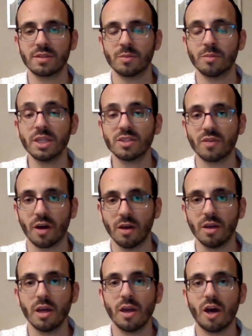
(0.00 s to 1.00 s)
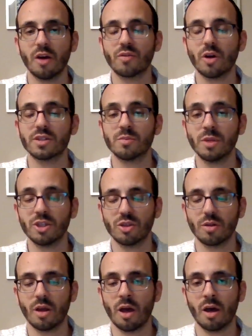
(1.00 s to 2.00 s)
mitzvah, of God's
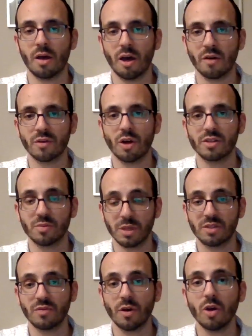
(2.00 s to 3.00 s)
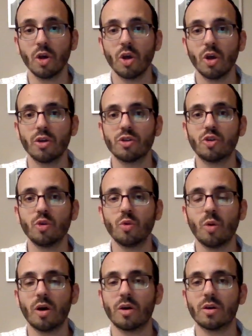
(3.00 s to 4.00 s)
mitzvah,
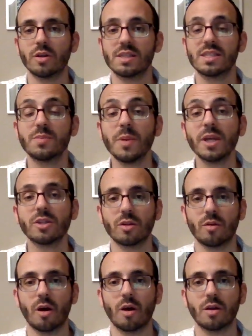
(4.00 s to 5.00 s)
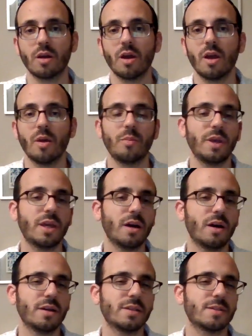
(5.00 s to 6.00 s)
to speak to the rock.
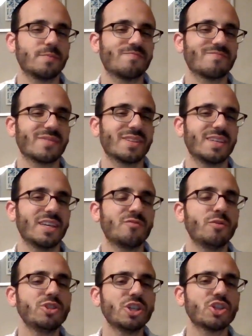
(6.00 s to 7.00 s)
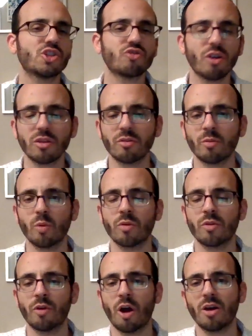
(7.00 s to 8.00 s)
Because if Moshe struck
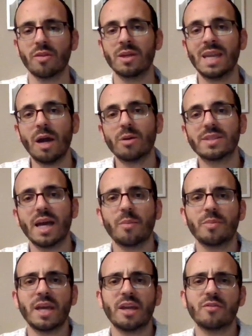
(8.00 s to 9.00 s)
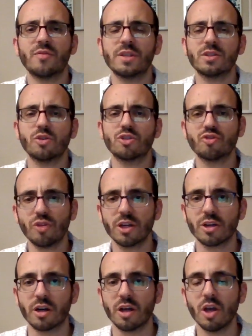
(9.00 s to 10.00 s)
the rock, then now it's happening at a physical
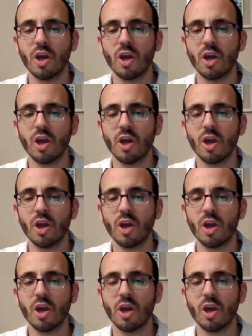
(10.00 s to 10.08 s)
trigger.